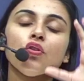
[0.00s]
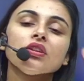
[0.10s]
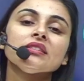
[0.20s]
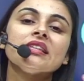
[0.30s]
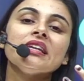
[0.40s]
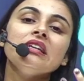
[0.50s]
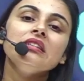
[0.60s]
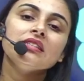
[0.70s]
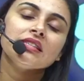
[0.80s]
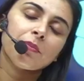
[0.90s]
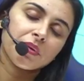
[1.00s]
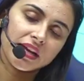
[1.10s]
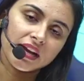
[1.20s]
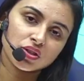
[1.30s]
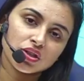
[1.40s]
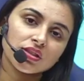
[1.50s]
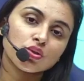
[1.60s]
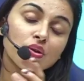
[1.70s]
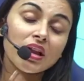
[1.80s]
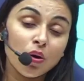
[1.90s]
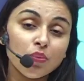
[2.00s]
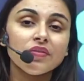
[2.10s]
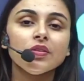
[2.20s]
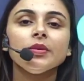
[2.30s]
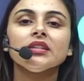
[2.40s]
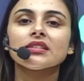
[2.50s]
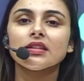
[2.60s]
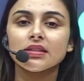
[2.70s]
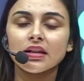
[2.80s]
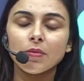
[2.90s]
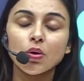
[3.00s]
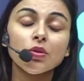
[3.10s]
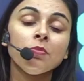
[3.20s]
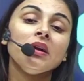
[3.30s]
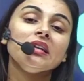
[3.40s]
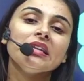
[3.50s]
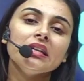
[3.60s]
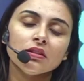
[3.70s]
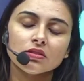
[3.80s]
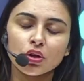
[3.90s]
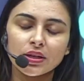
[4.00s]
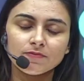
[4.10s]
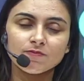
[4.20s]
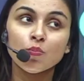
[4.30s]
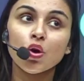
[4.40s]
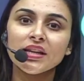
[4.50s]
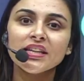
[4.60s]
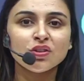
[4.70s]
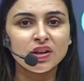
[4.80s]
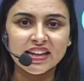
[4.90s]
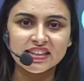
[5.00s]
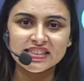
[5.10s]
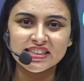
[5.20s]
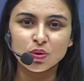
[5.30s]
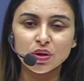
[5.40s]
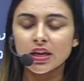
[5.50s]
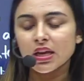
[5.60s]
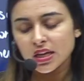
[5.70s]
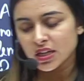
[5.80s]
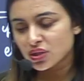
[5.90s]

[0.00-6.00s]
a single step reaction. So now we will be discussing about multi, sorry, molecularity. Okay, so